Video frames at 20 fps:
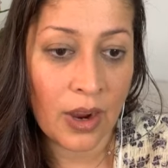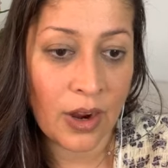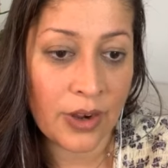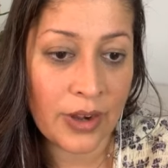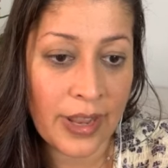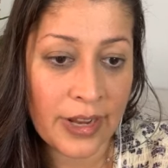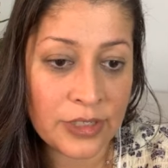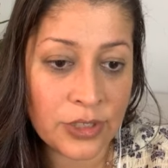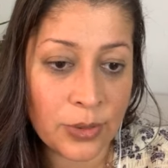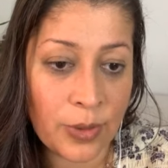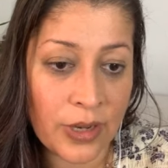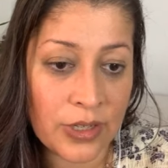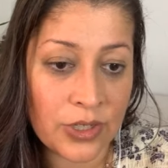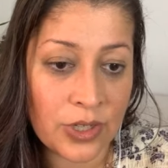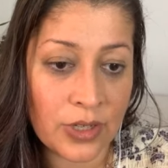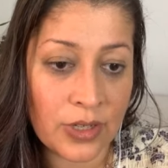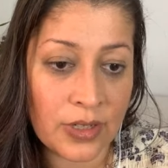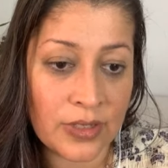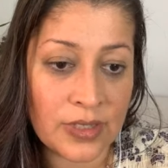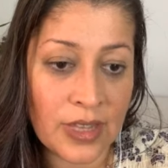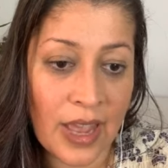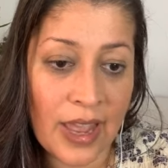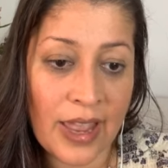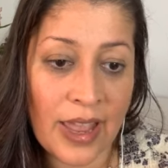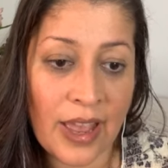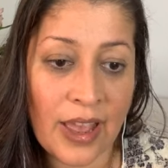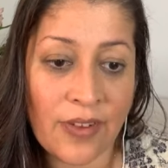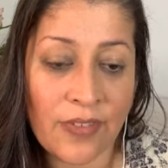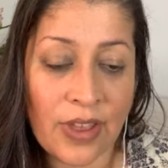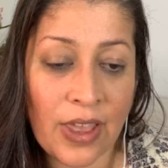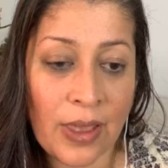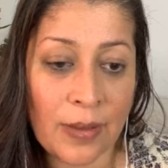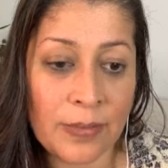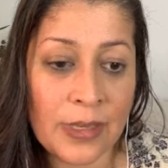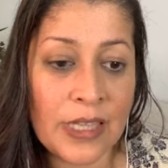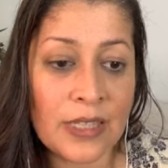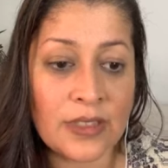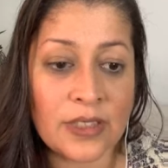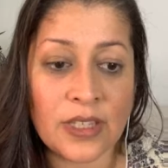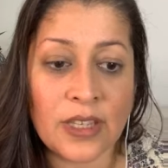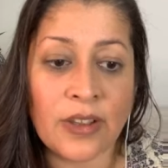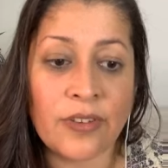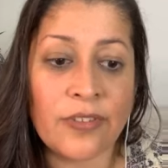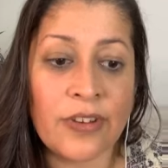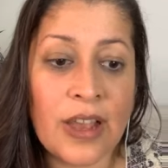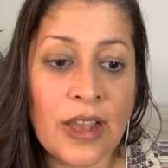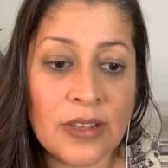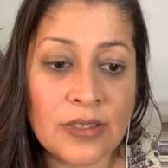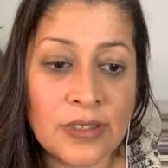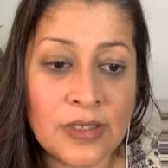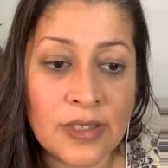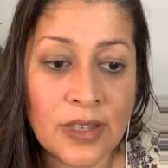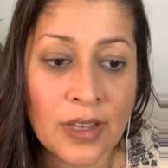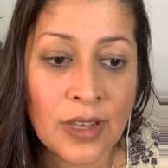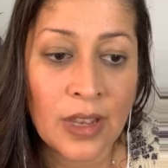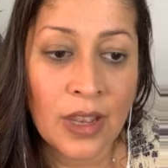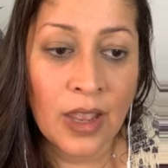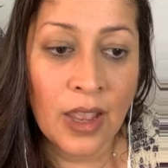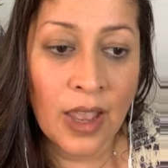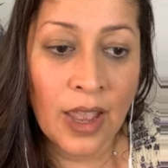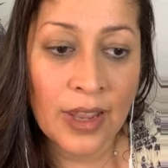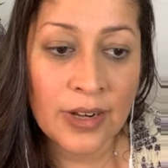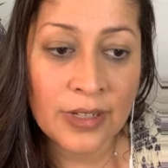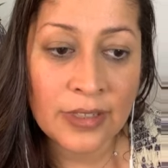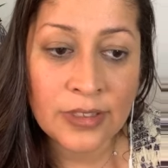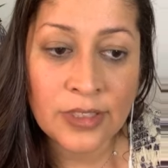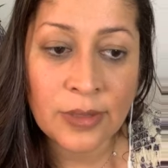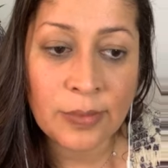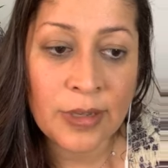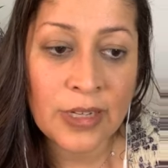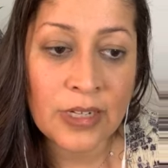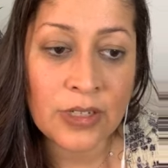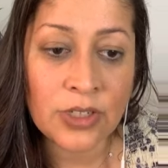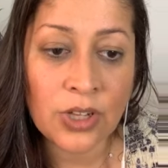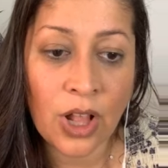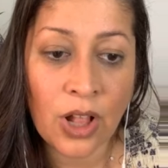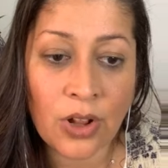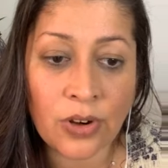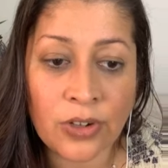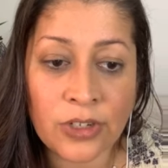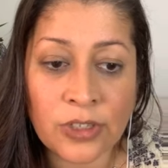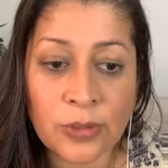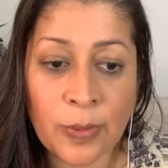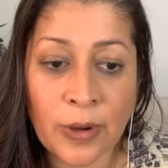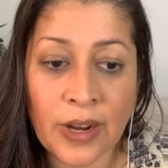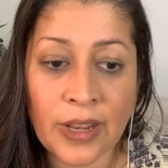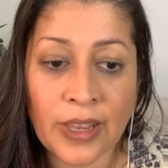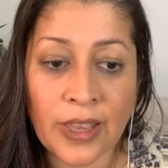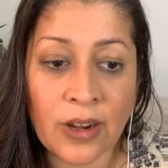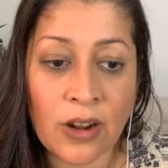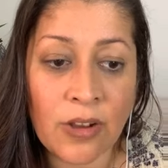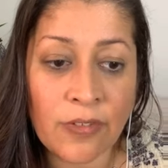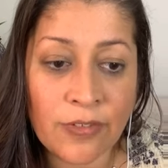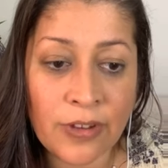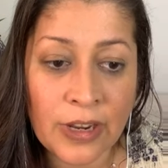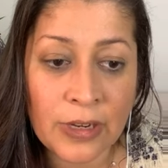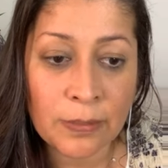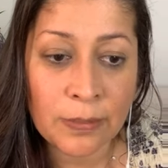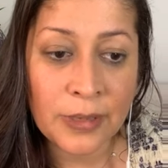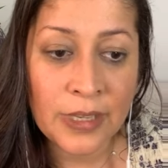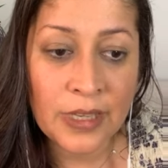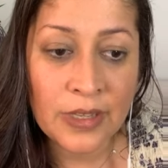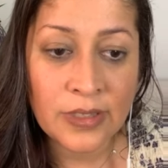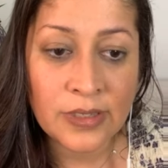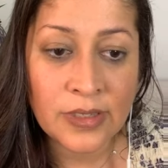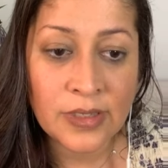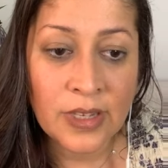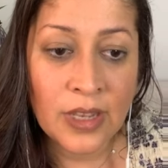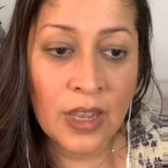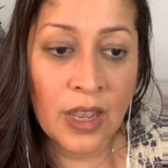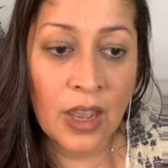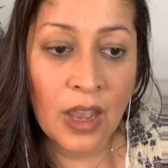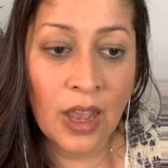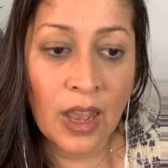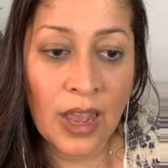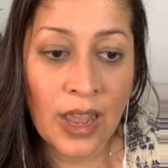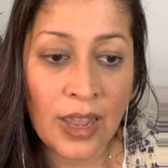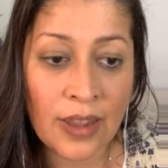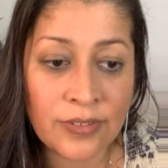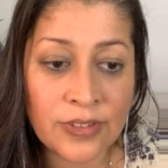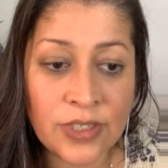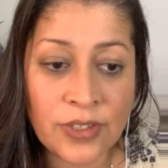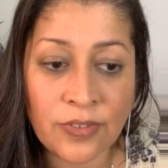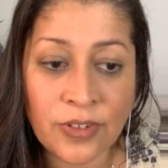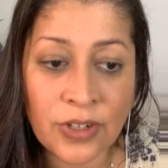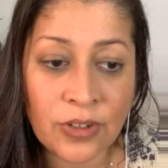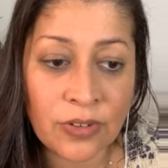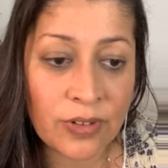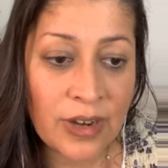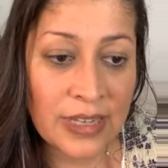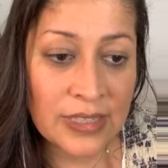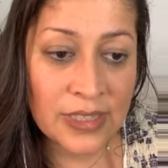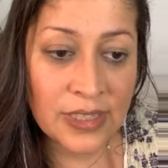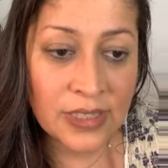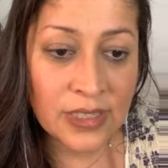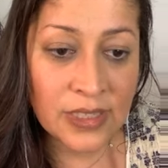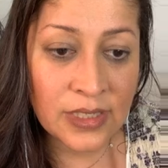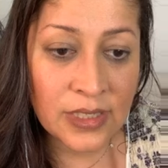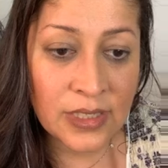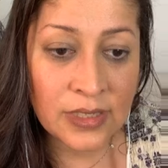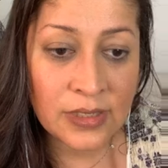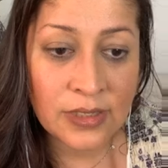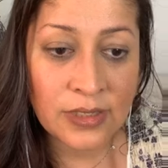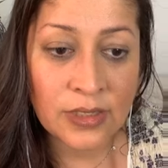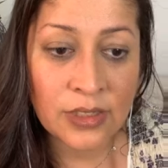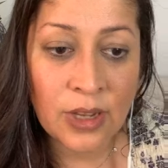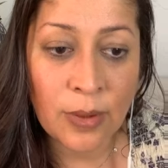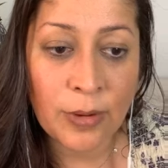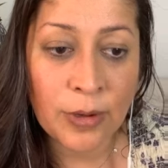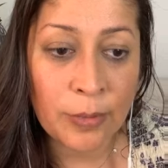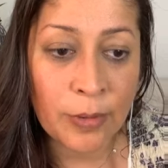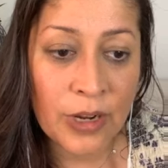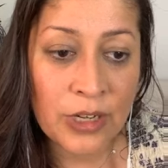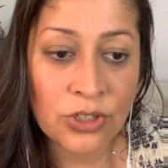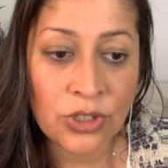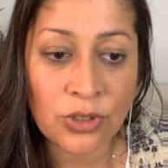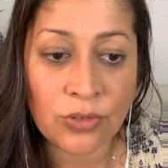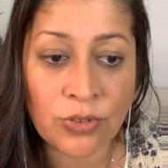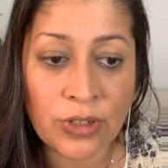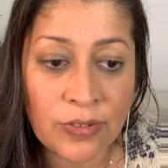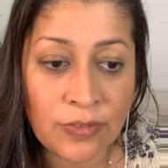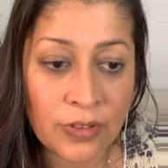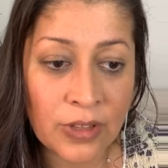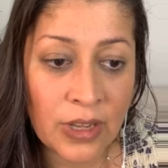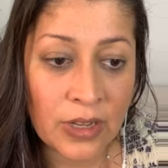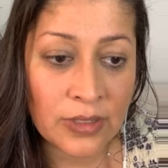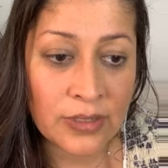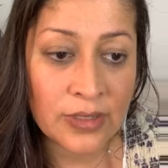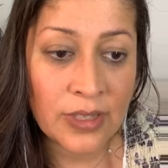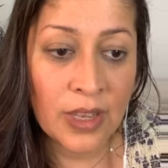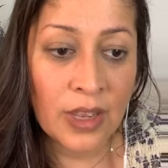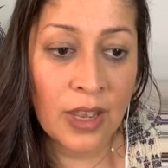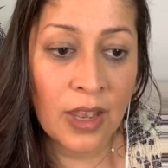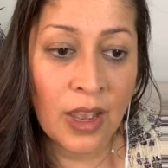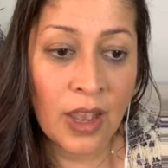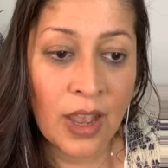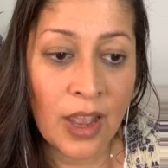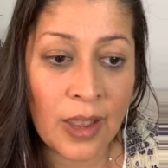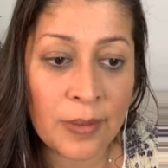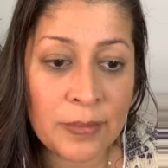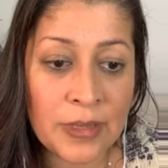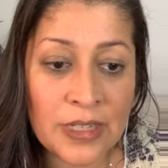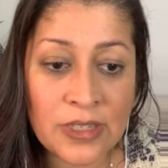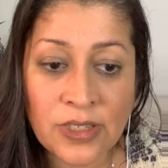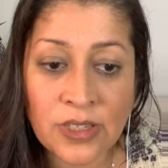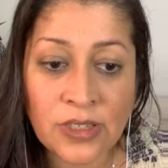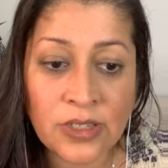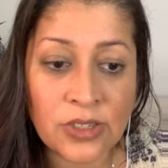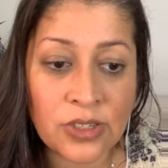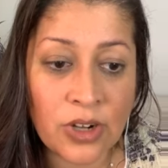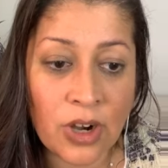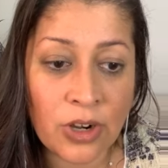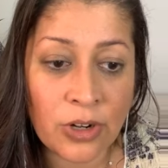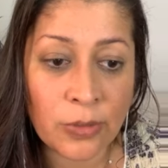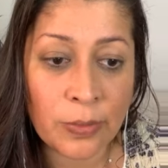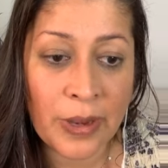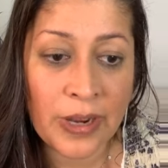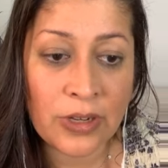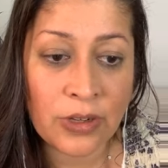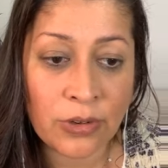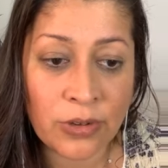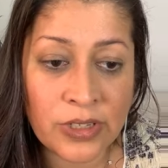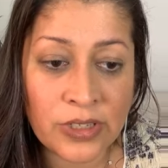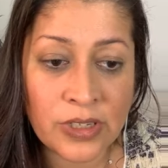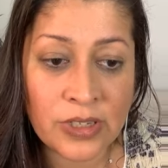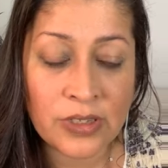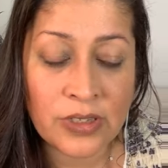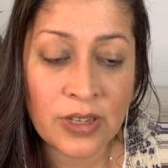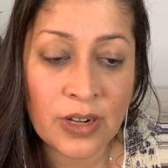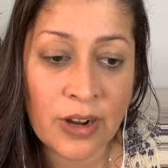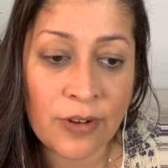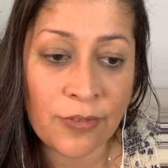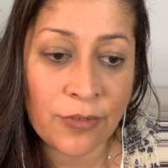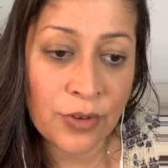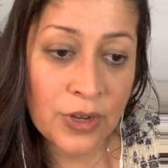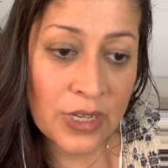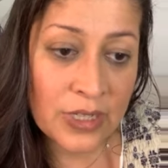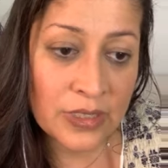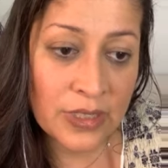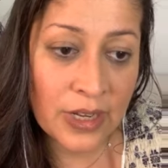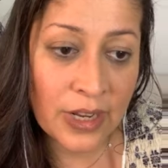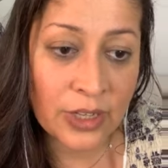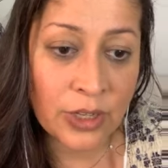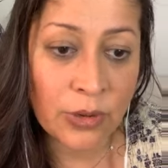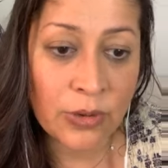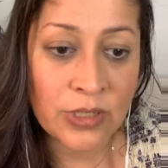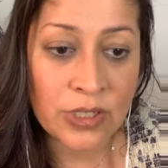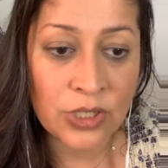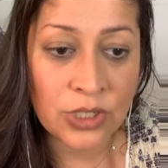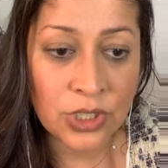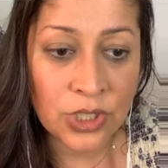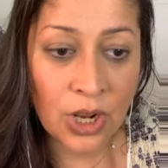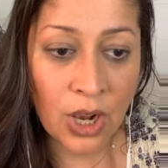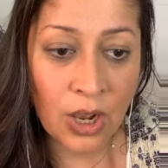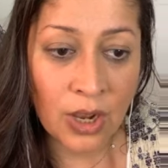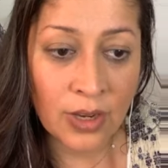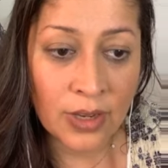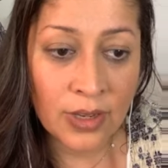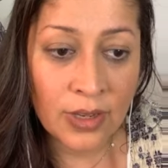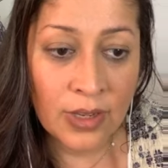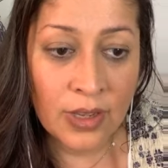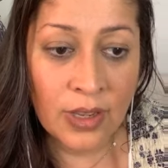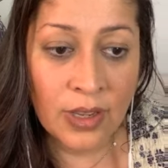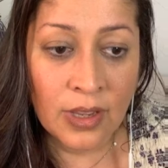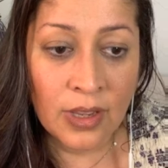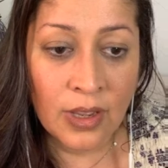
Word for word: our next question is I have ME, CFS, and histamine intolerance, but I cannot find peace. I have severe restlessness, stomach pressure, reflux, I'm easily startled by noises and I freeze and I go into shock.